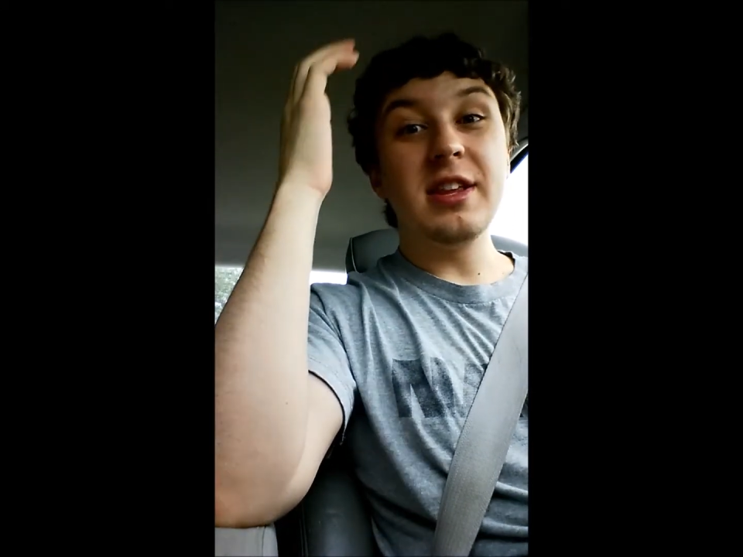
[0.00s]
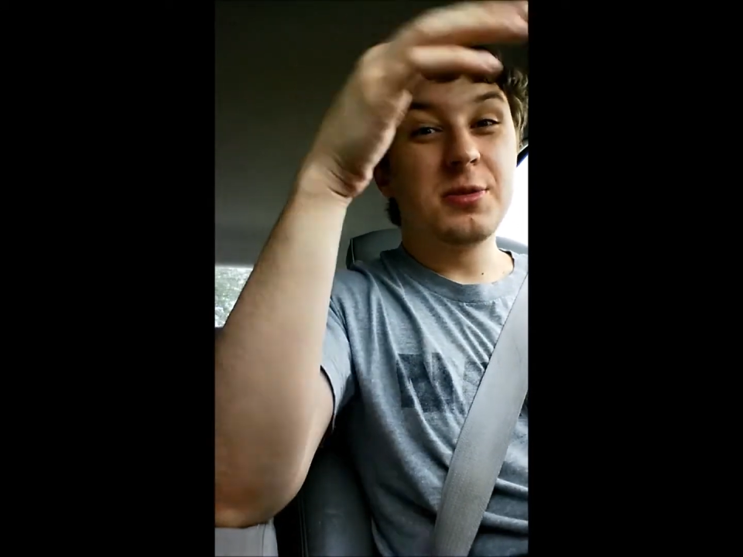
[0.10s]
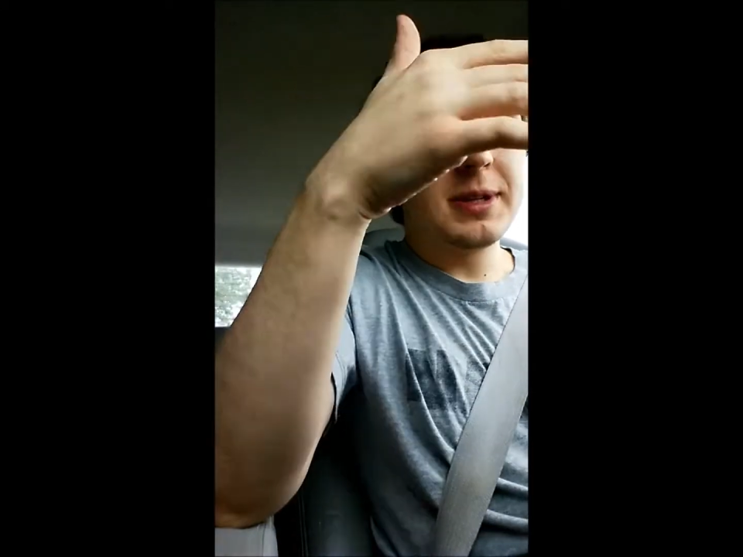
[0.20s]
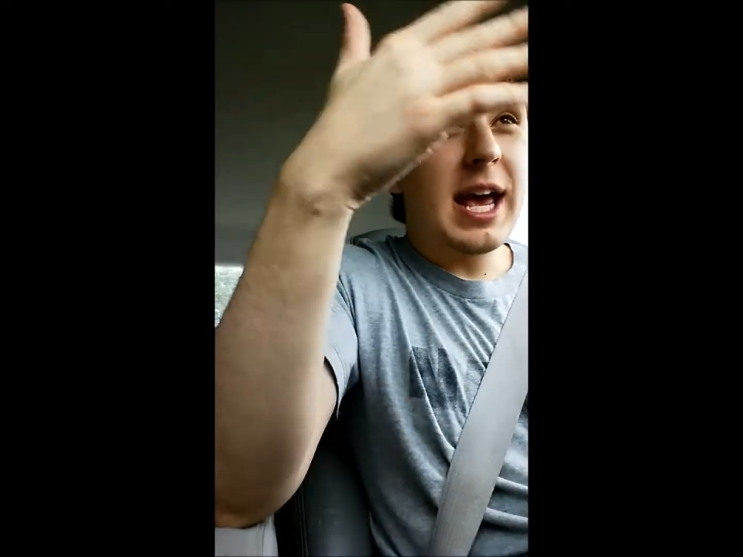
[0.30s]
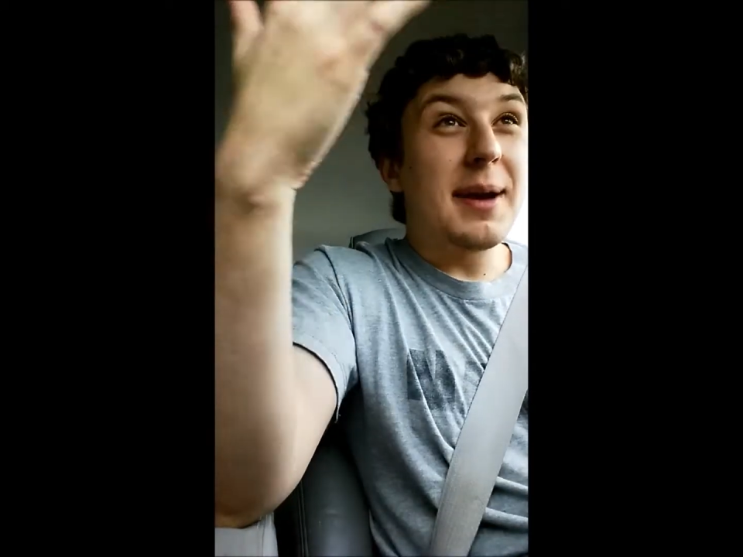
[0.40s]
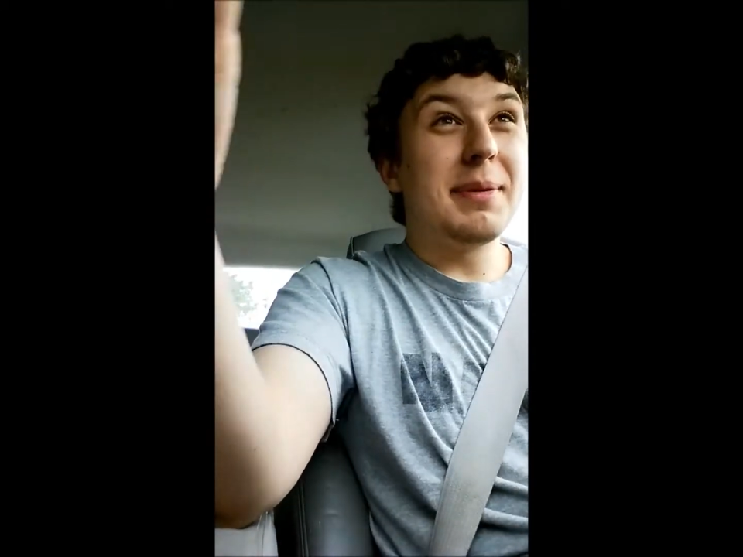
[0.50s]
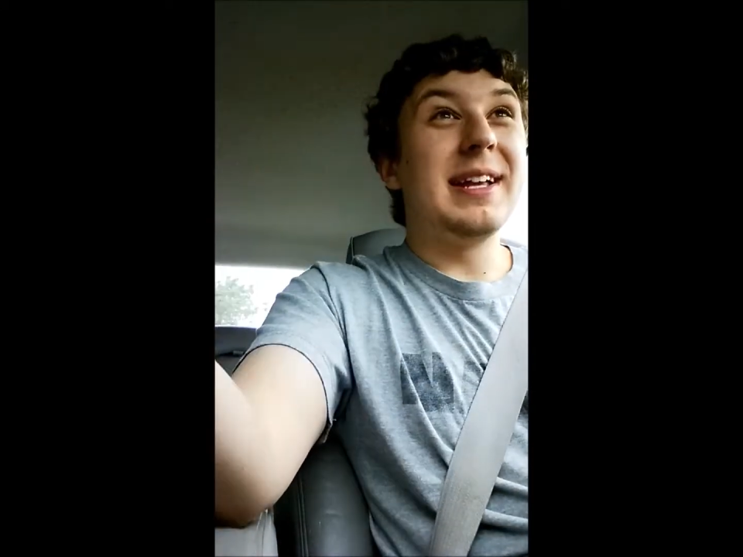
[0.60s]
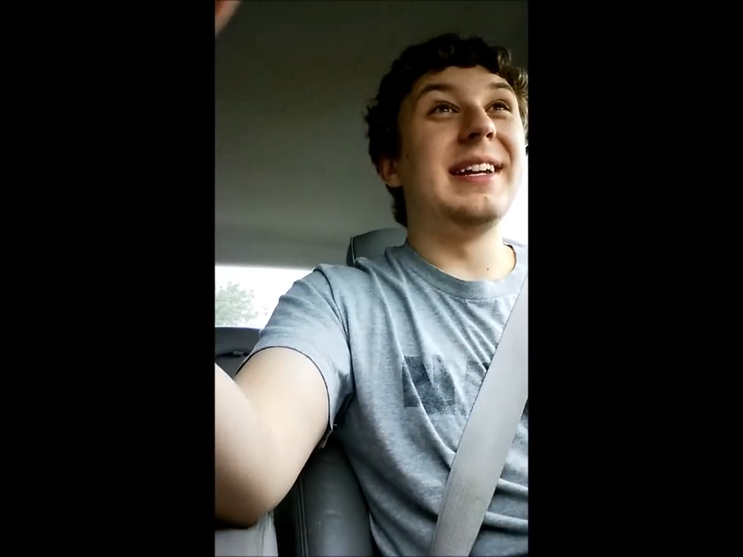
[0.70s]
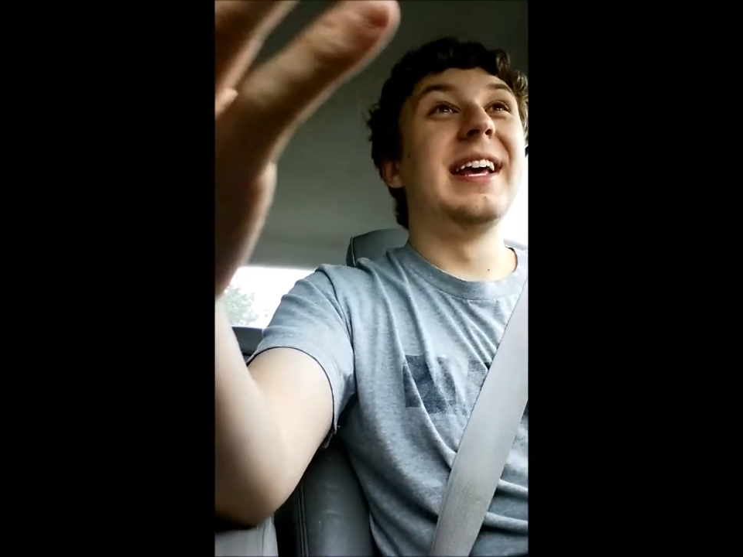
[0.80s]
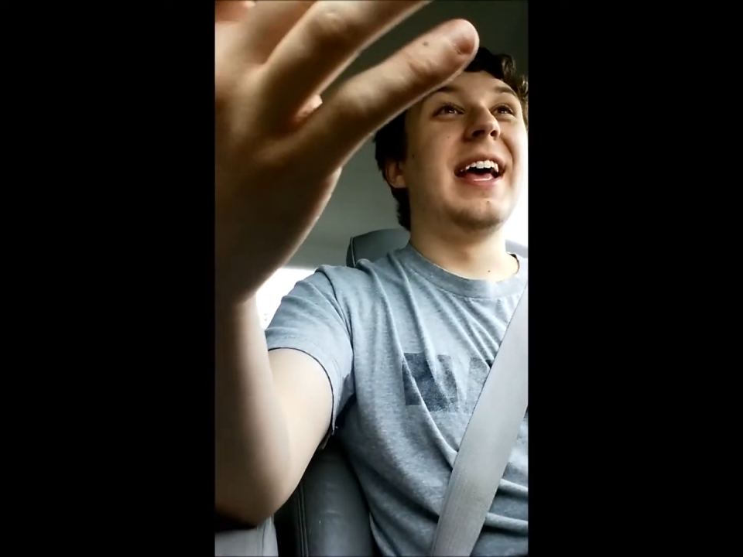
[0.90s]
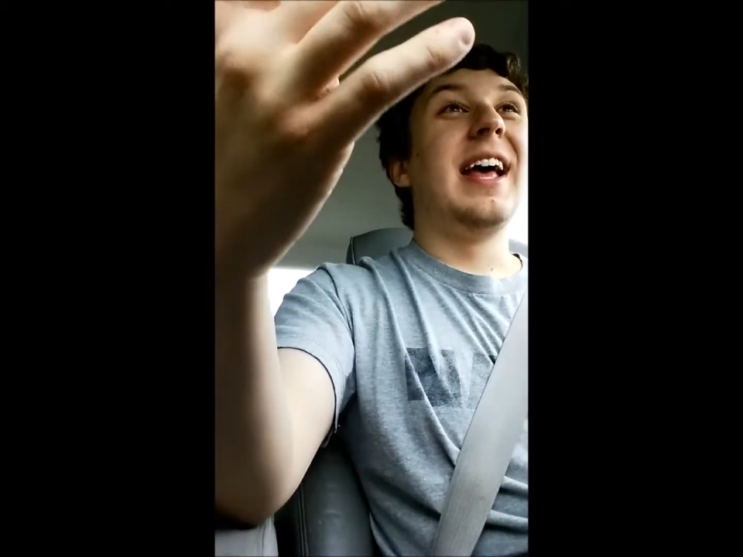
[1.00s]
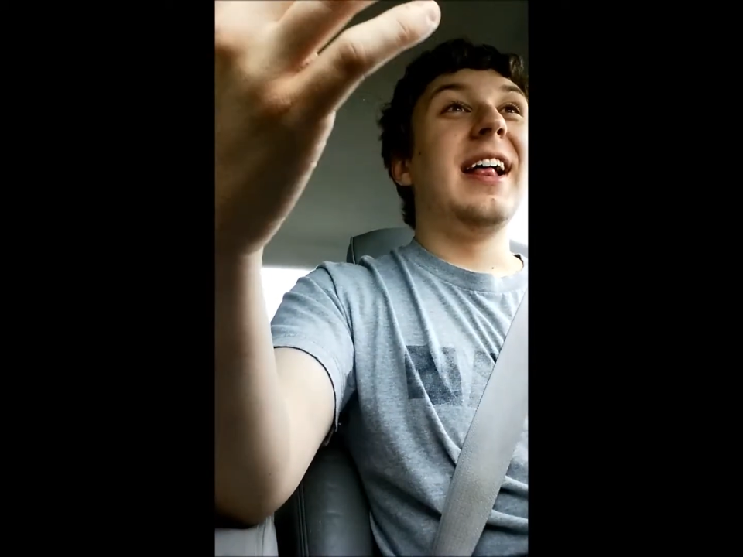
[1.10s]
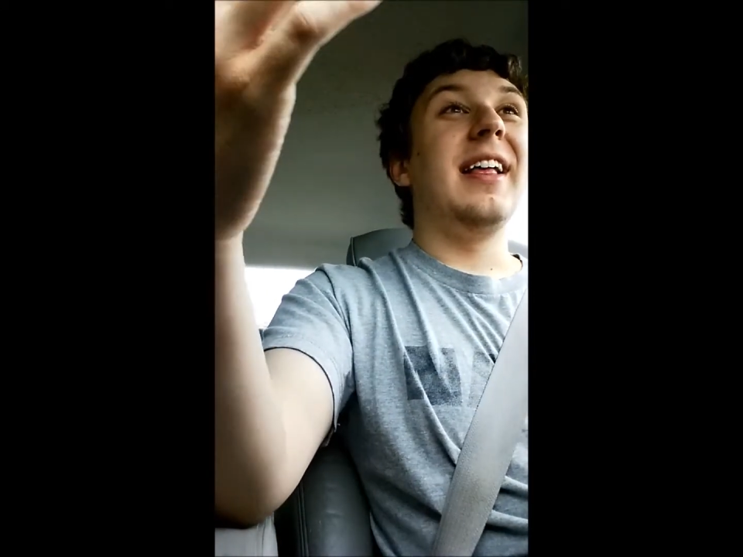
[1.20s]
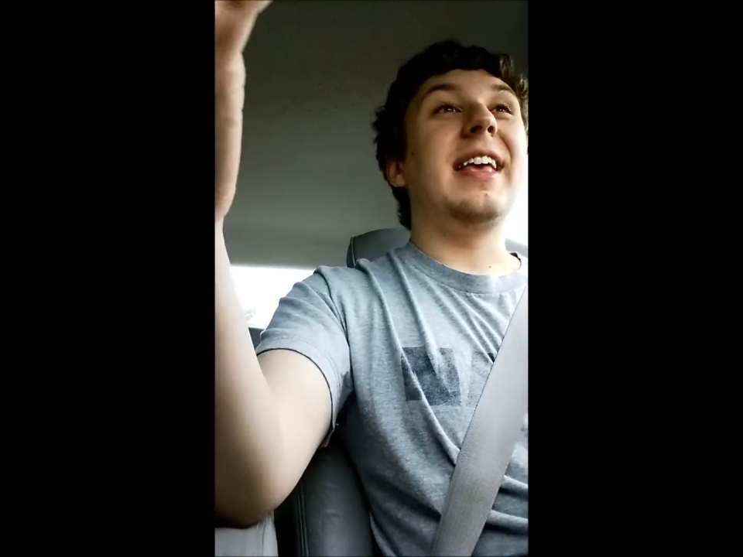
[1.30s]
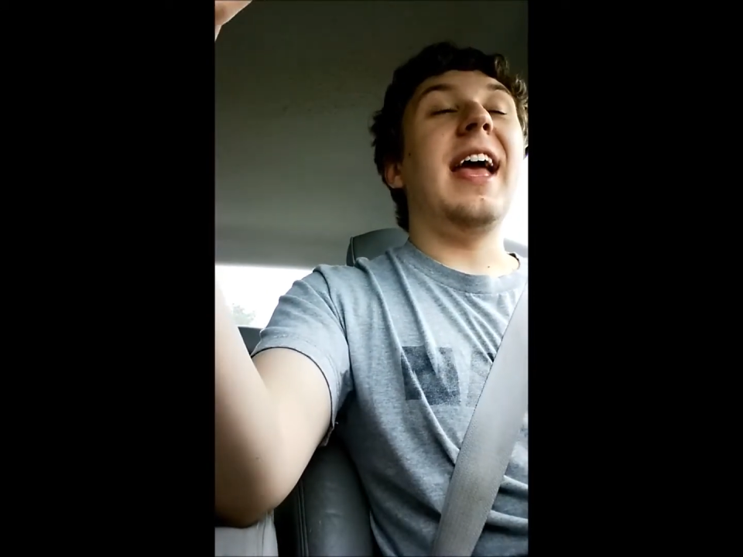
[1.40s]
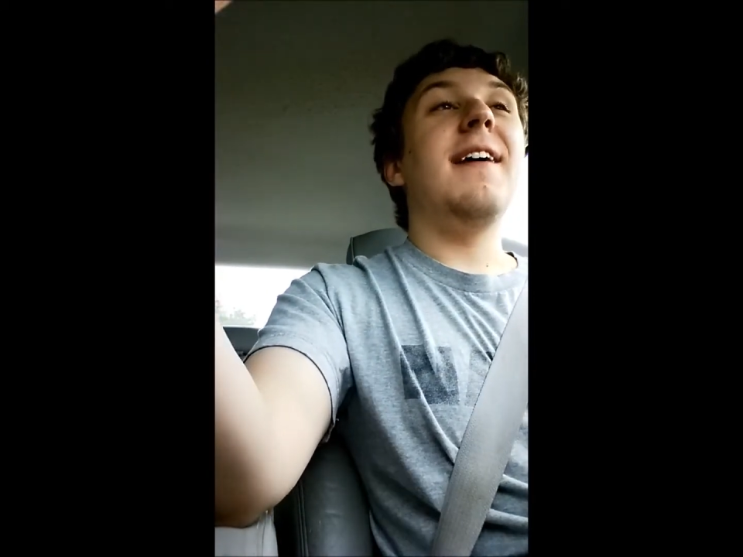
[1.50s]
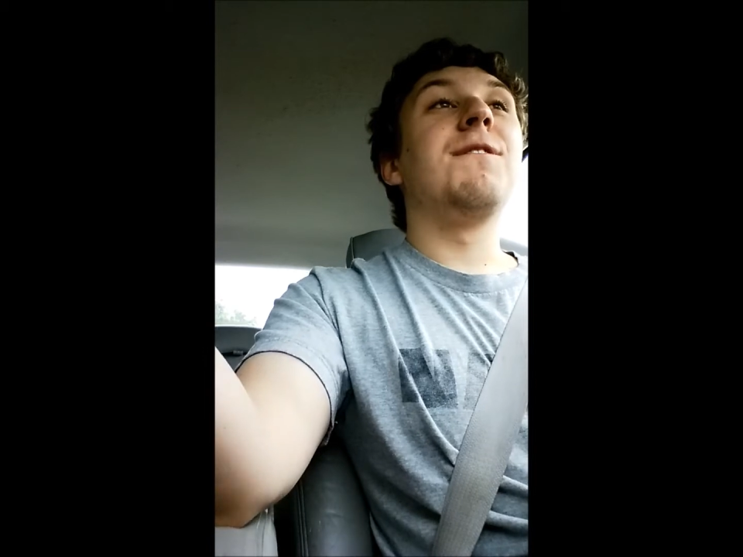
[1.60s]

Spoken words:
And this would happen like